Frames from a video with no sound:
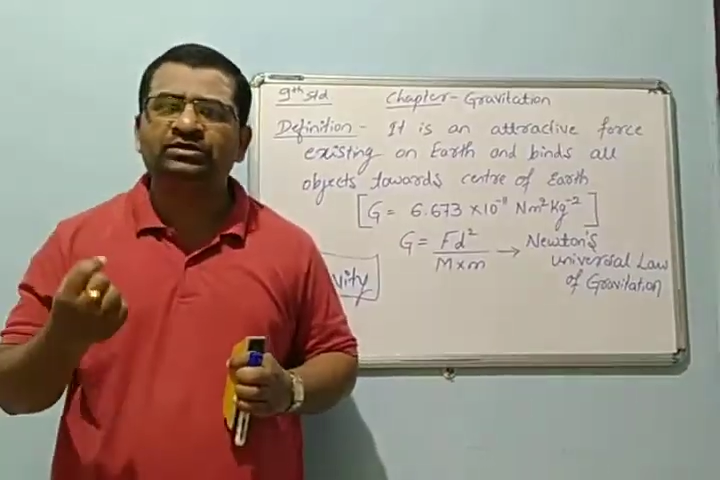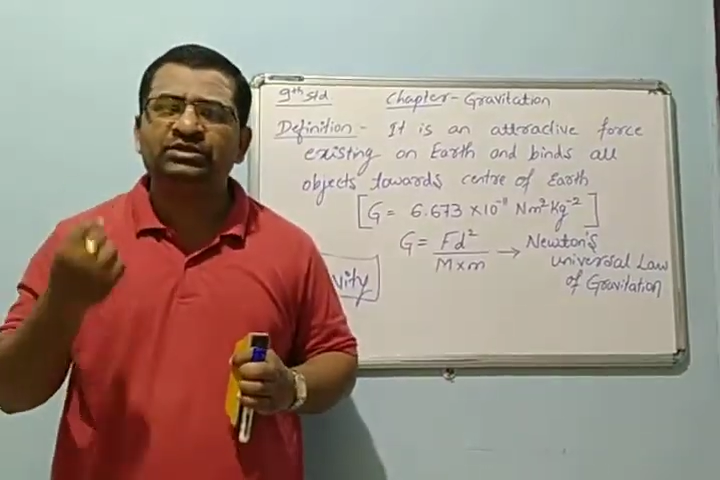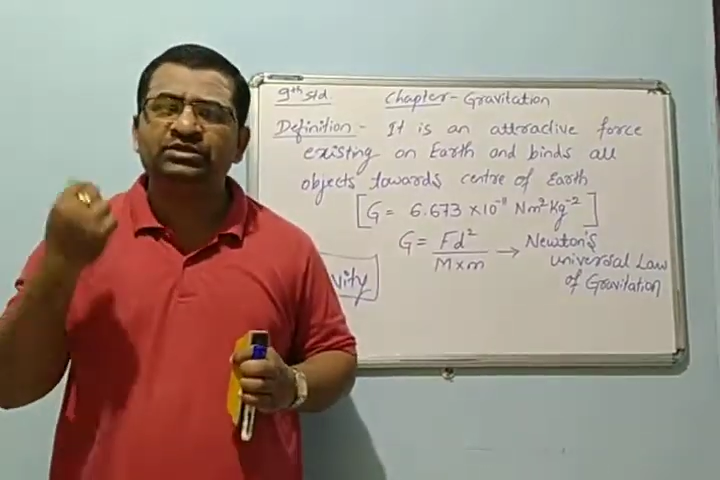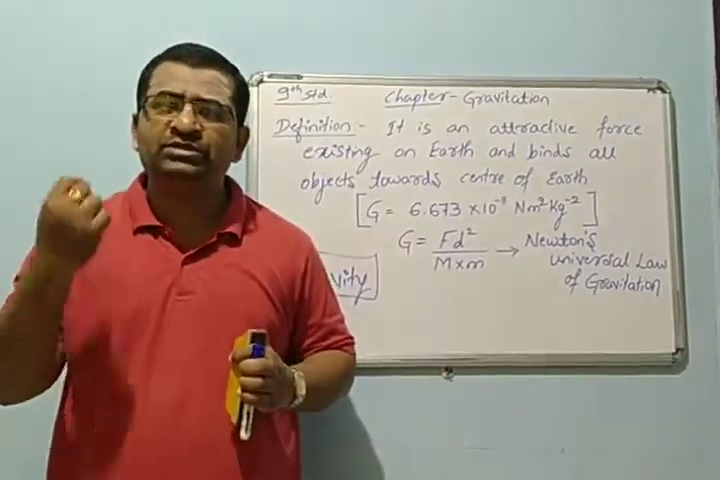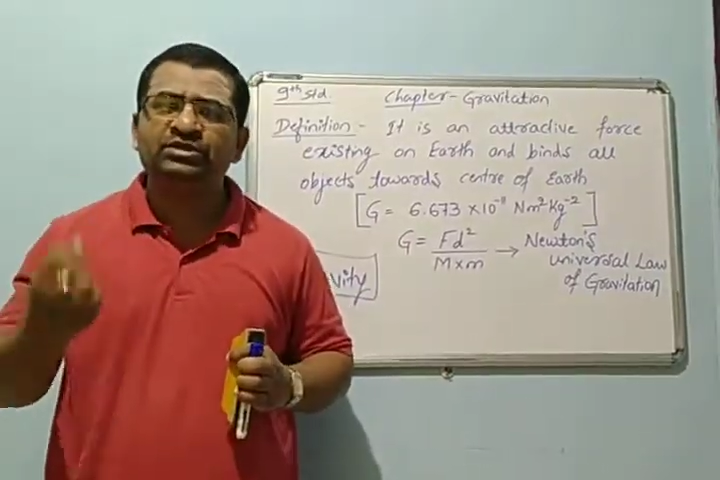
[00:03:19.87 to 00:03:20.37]

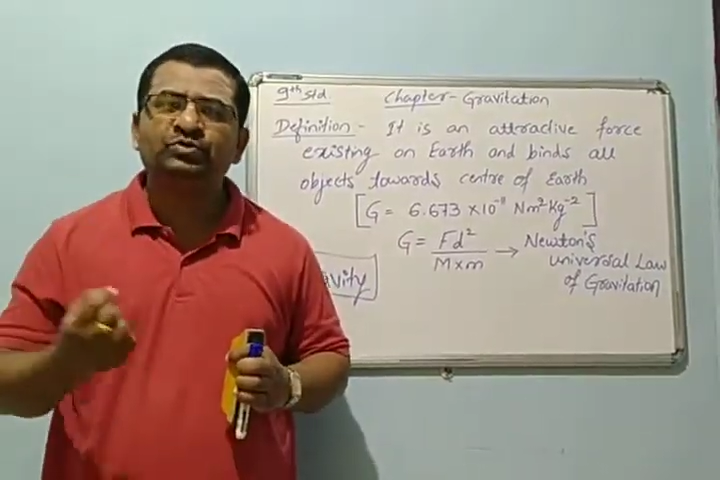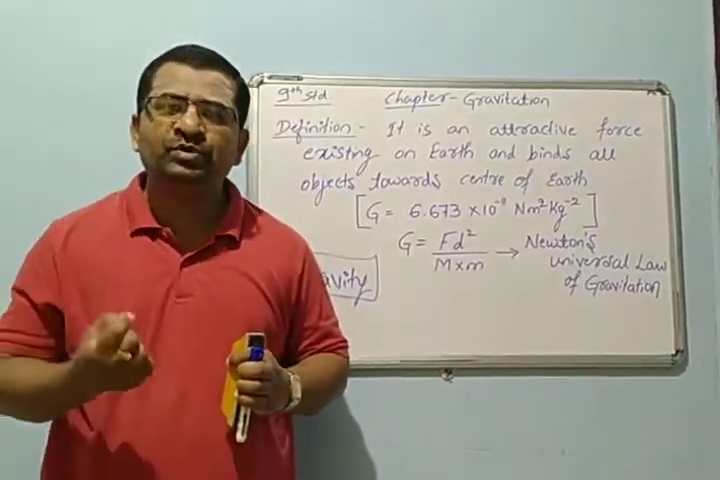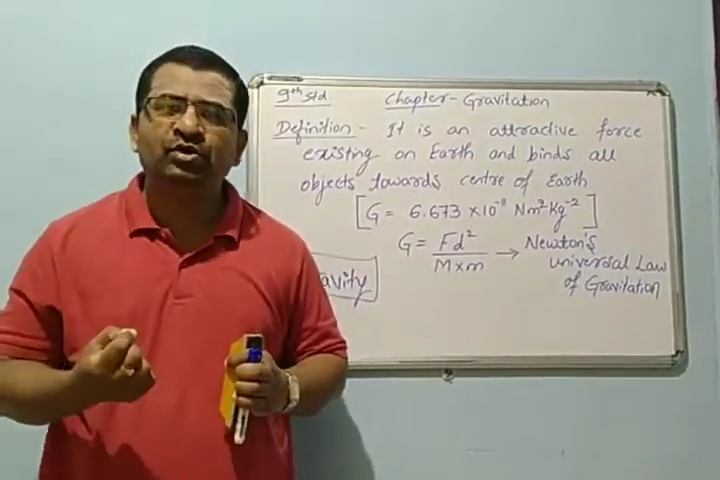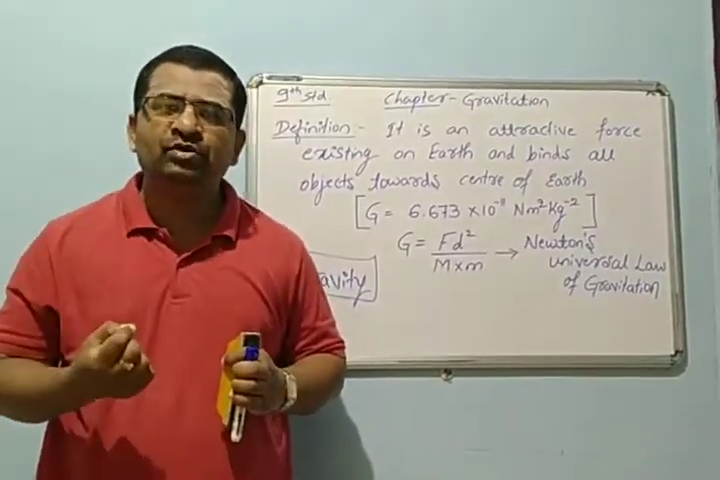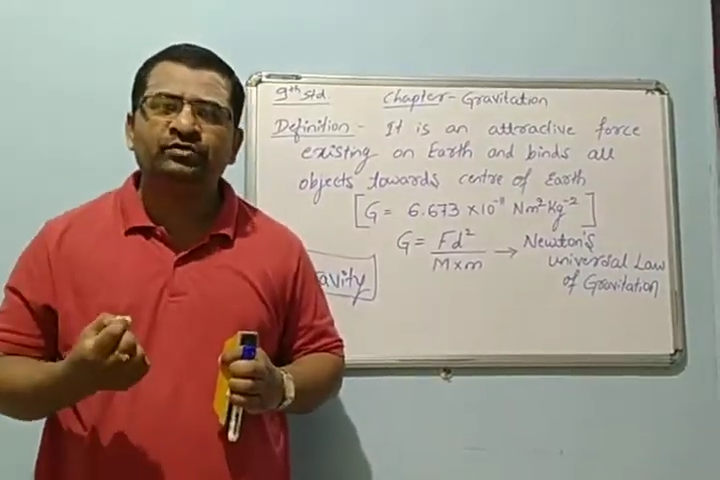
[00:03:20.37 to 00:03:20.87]
This is just
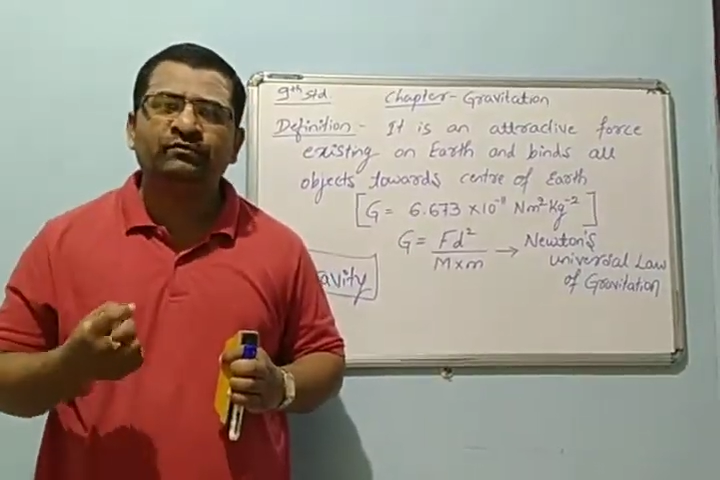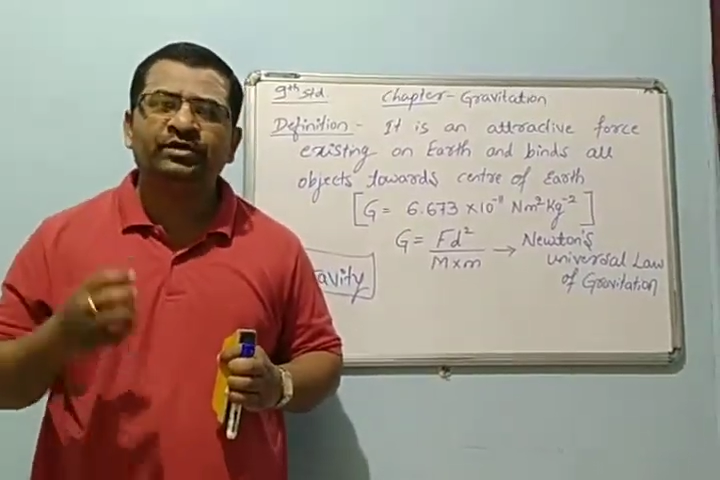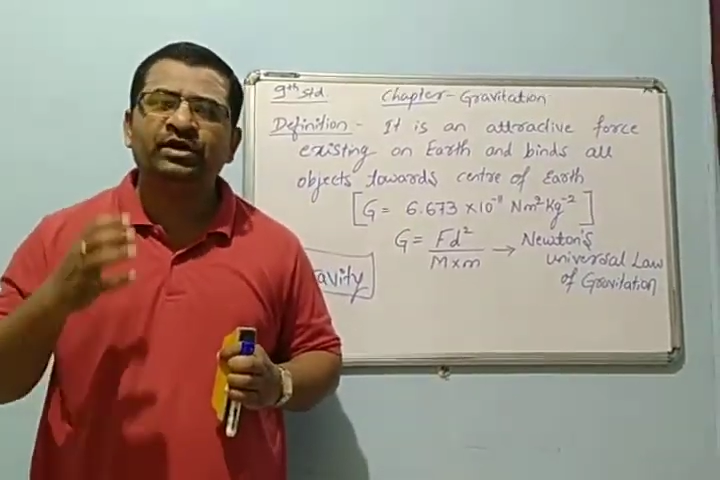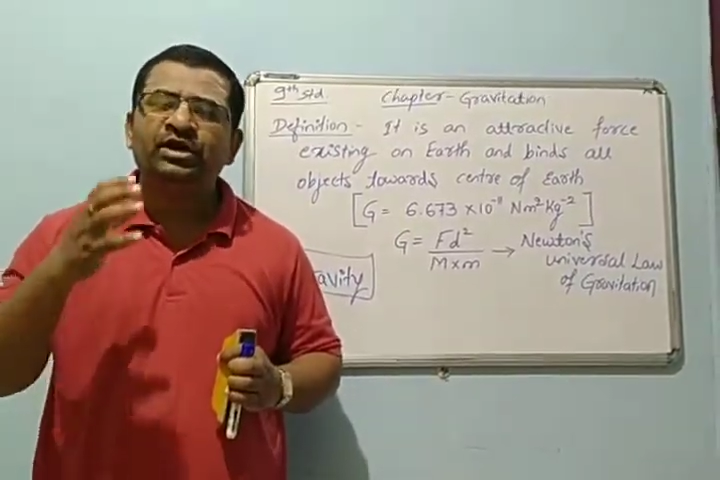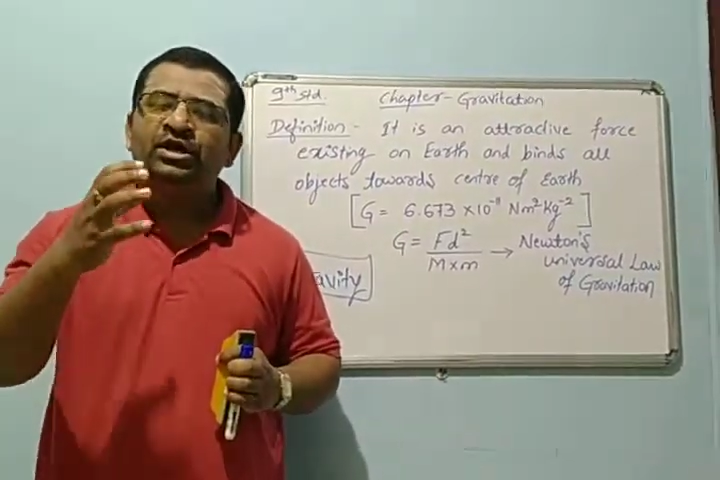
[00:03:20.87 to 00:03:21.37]
because of the